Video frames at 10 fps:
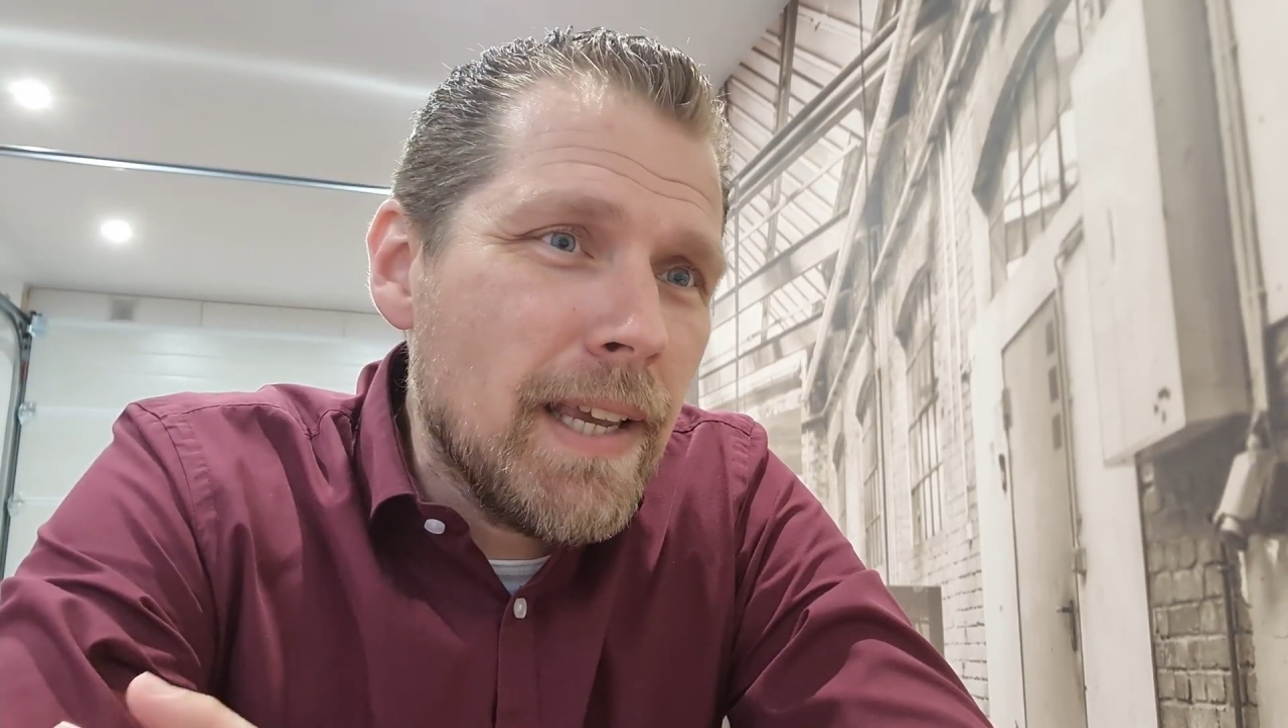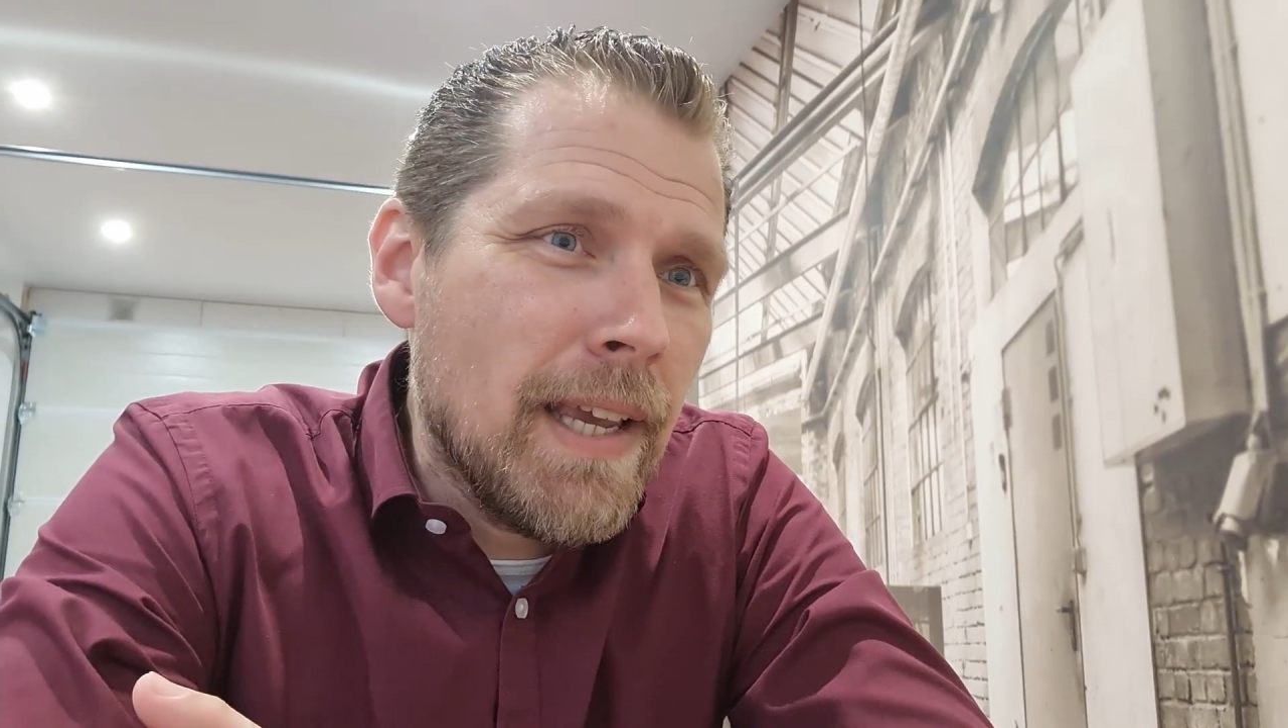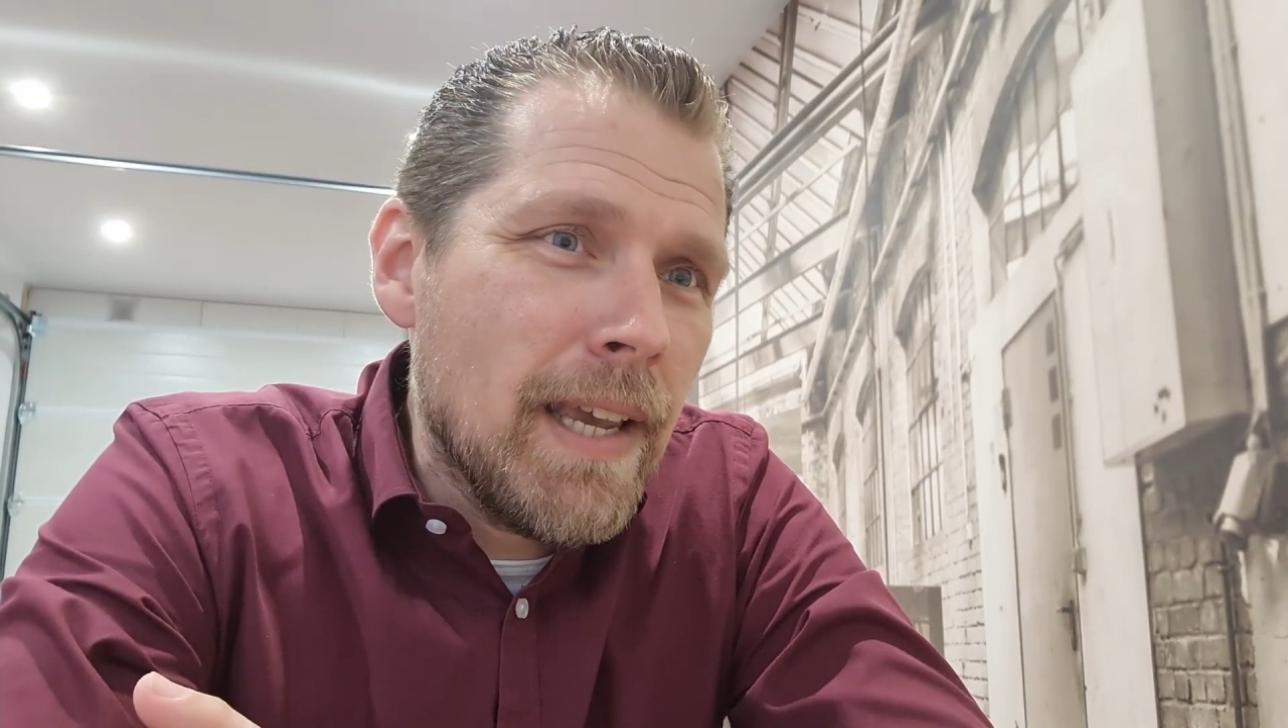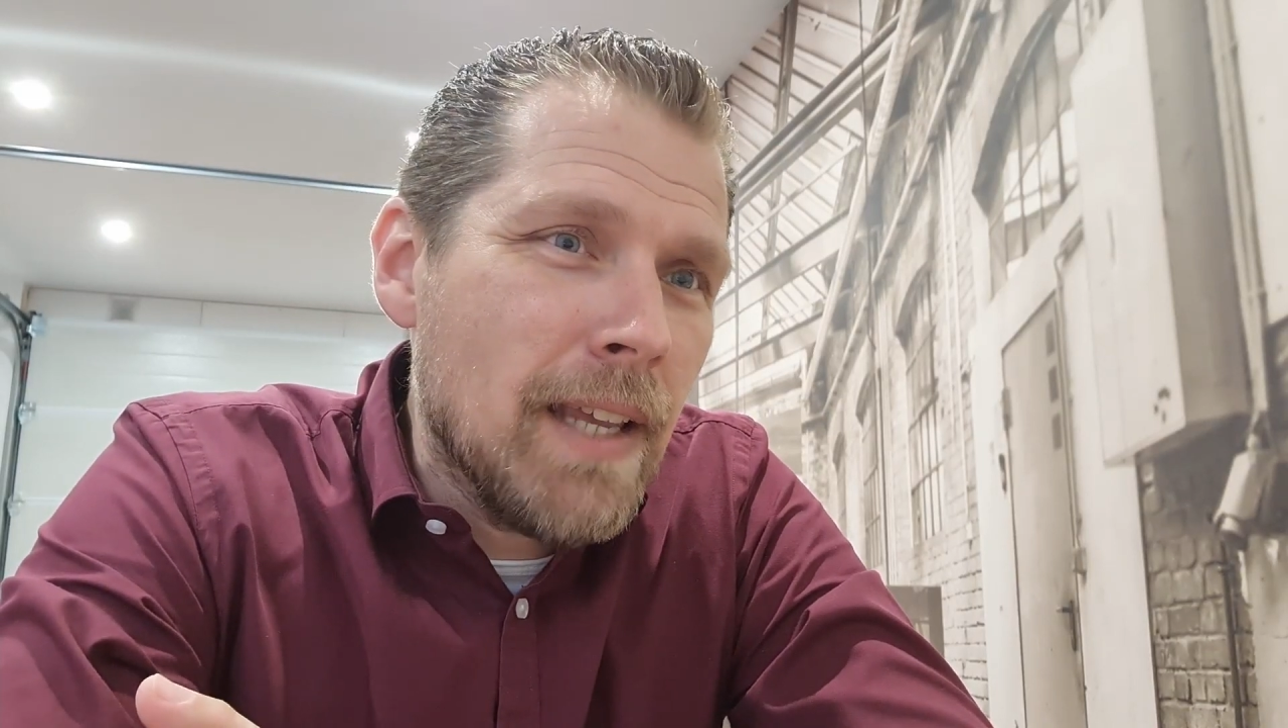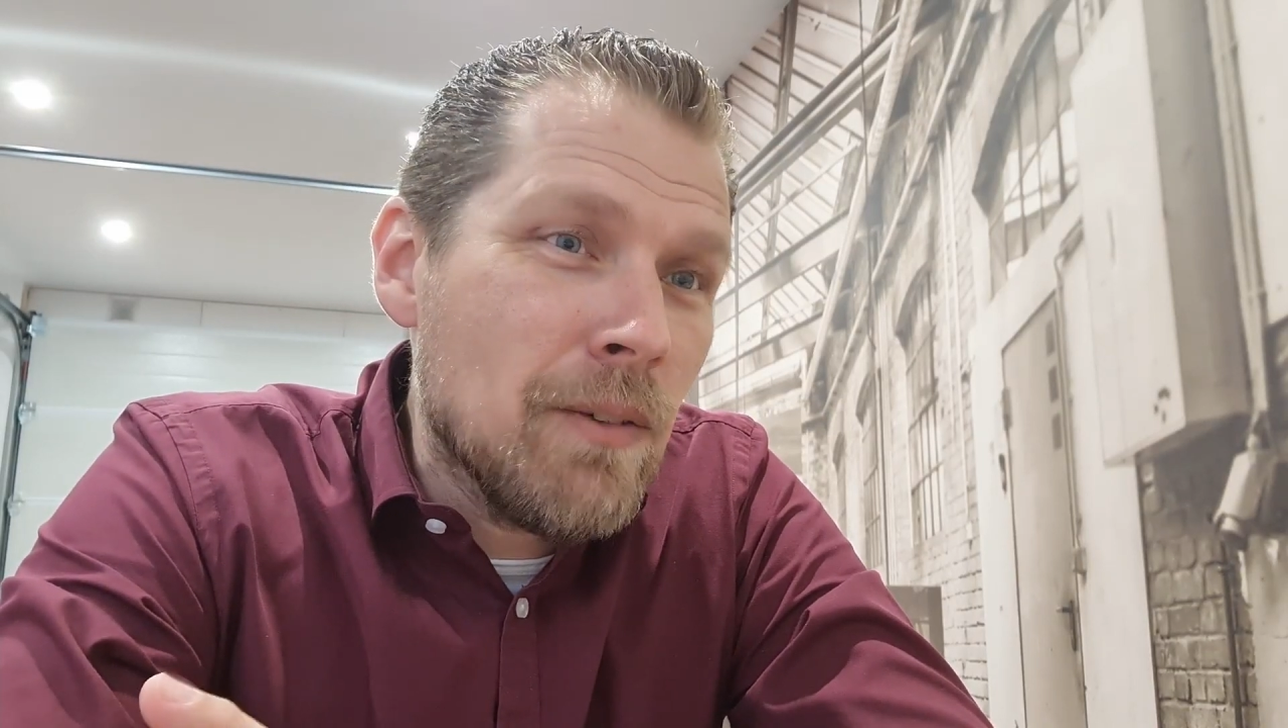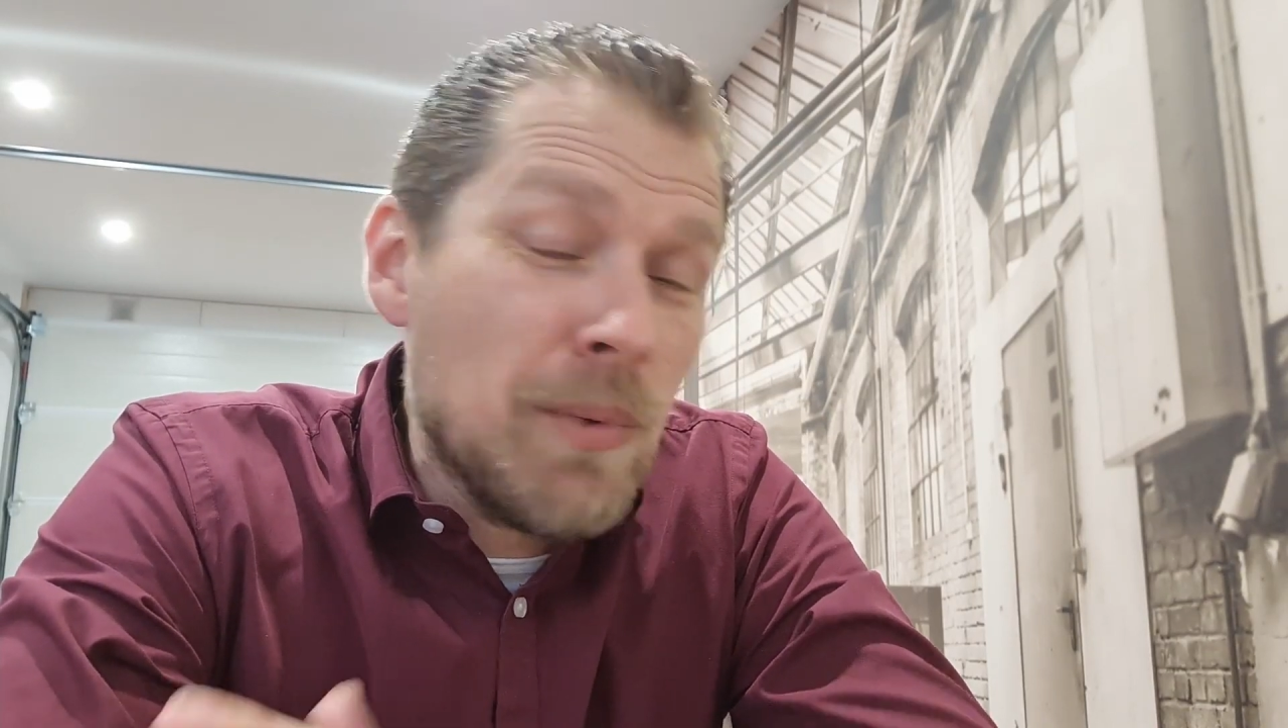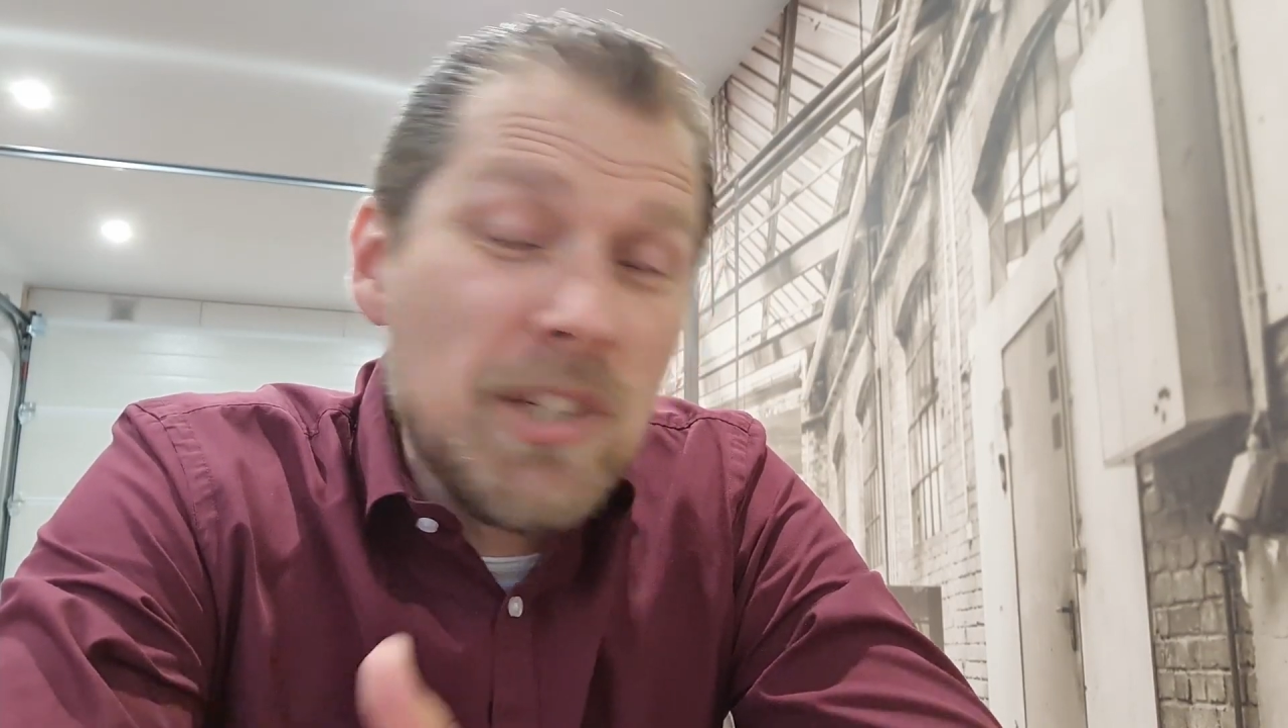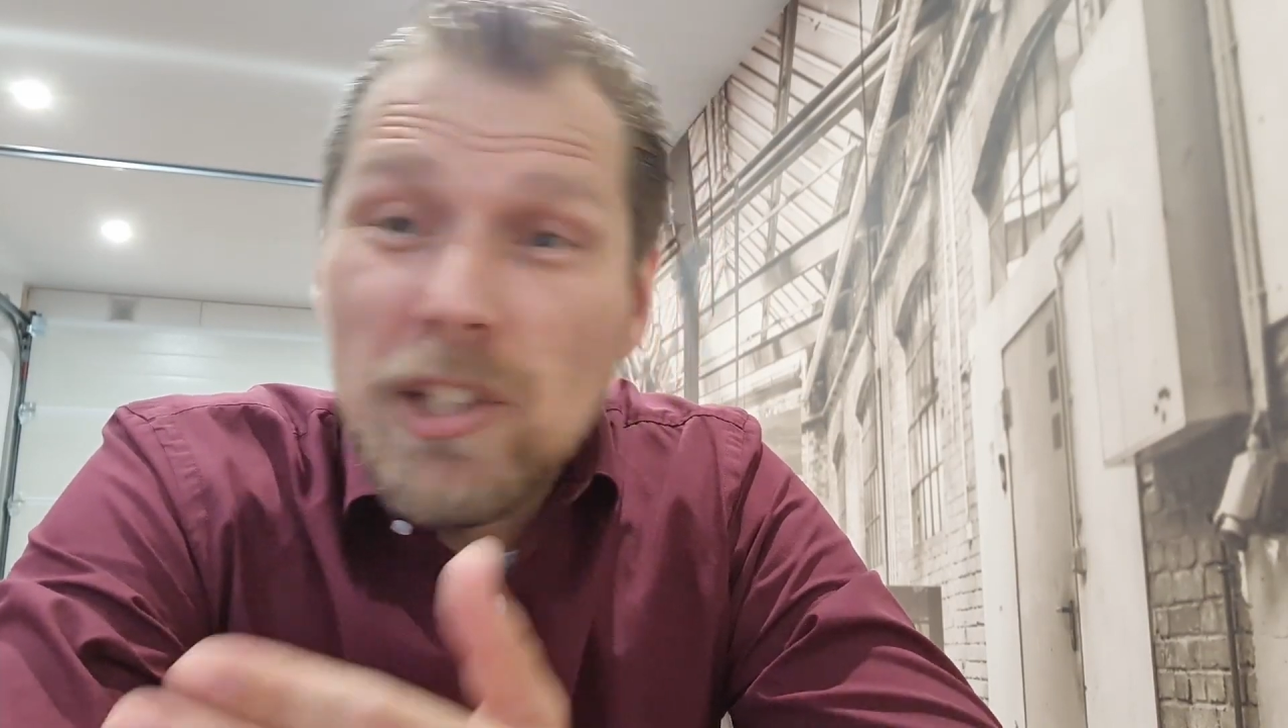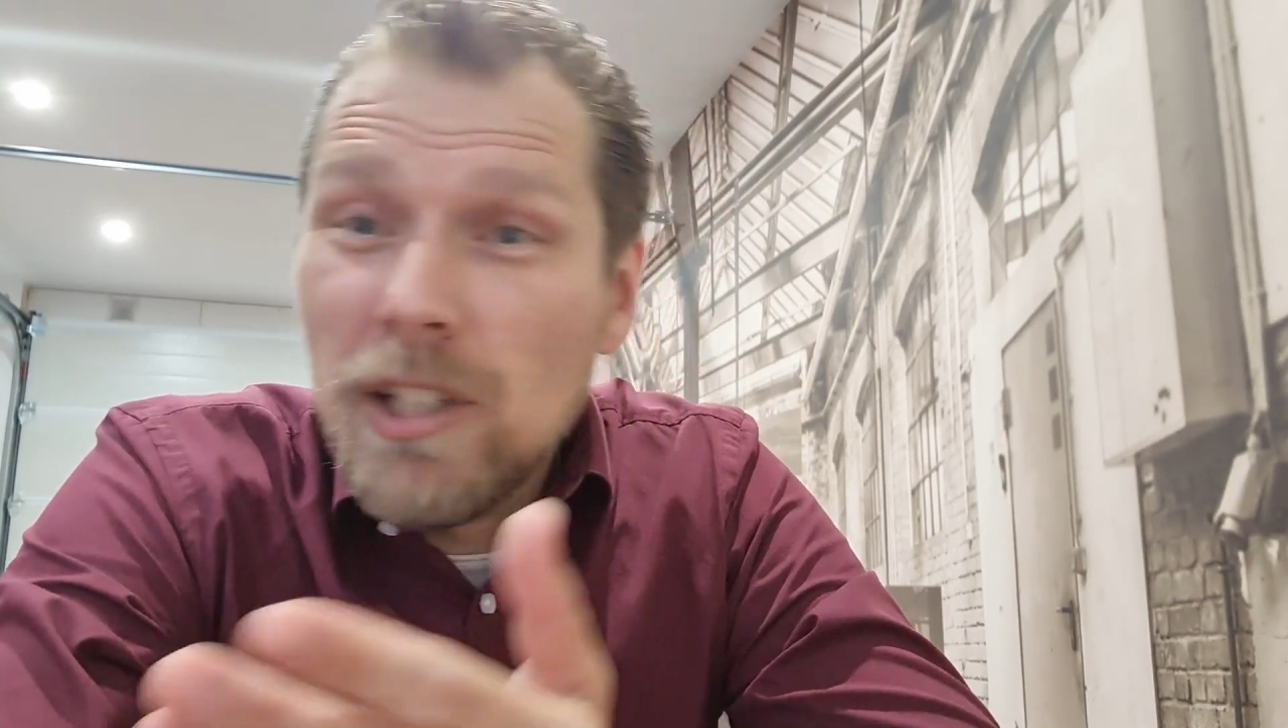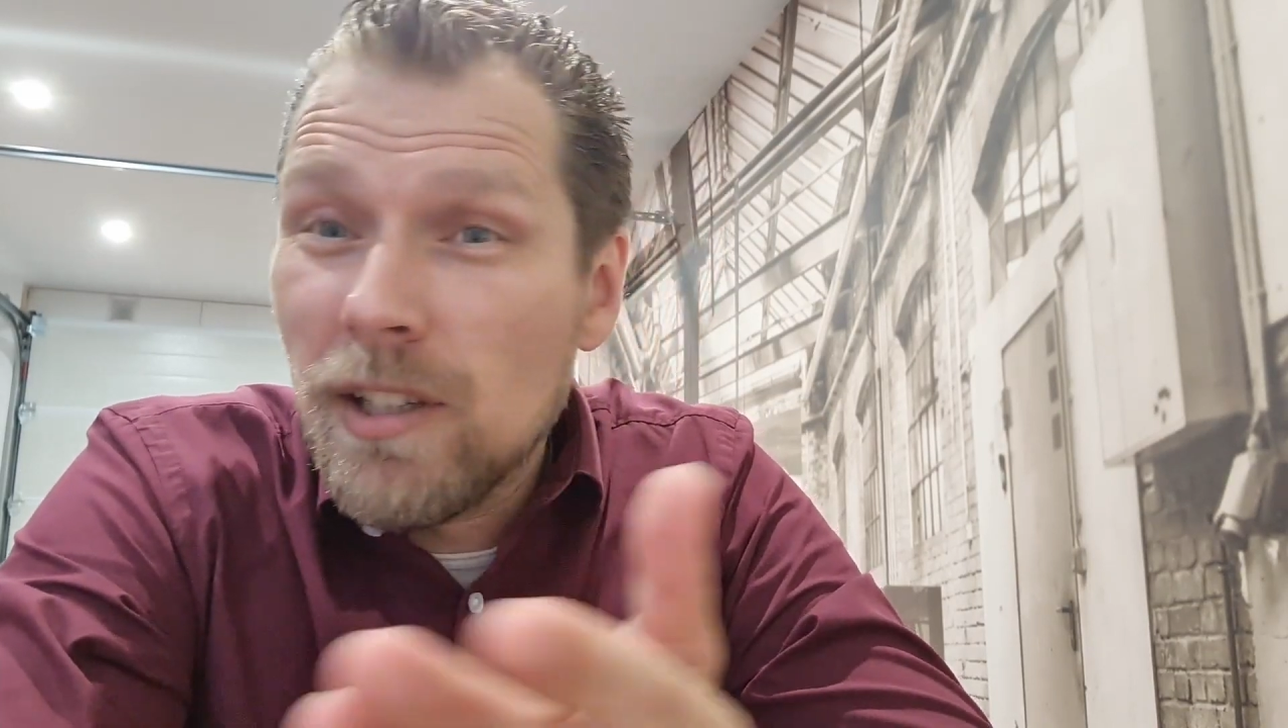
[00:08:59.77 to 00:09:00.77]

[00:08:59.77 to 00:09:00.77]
And we see